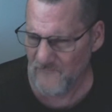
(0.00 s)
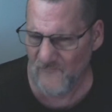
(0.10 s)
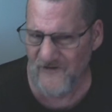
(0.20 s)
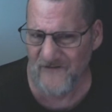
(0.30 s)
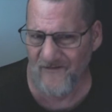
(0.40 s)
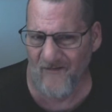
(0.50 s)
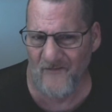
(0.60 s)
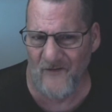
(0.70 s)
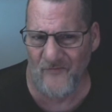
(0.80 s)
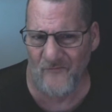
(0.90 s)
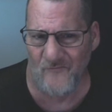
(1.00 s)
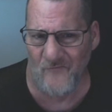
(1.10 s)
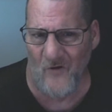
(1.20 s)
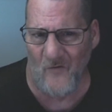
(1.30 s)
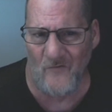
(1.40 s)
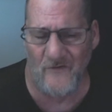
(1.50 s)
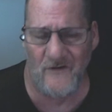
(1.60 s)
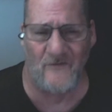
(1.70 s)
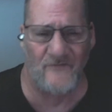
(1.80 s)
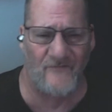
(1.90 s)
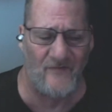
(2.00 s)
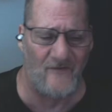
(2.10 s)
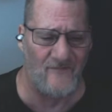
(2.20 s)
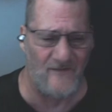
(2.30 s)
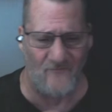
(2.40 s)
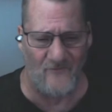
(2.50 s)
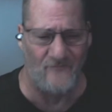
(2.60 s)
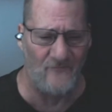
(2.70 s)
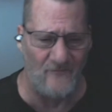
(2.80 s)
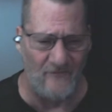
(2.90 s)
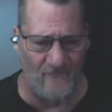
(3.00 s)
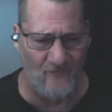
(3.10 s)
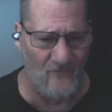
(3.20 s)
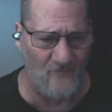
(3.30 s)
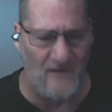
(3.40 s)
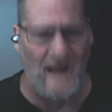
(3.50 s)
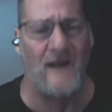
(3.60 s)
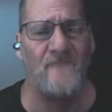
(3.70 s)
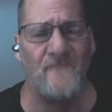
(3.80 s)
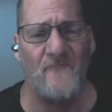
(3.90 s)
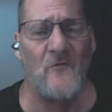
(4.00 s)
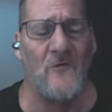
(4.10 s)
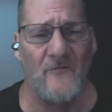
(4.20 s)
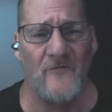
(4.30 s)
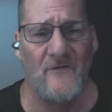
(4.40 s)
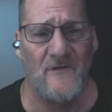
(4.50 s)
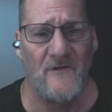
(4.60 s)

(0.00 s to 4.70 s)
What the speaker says: what are you talking about, the road? So they went through this whole back and forth